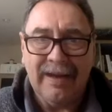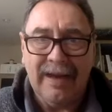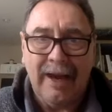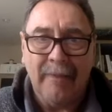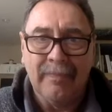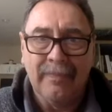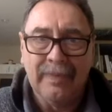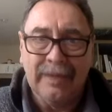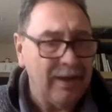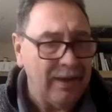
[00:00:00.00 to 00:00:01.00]

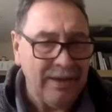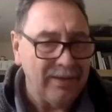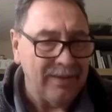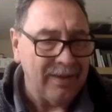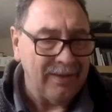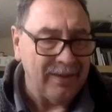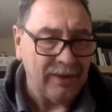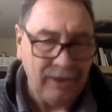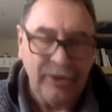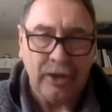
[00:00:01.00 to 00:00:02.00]

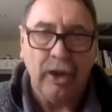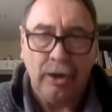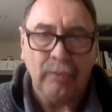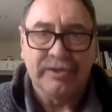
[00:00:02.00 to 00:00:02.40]
clock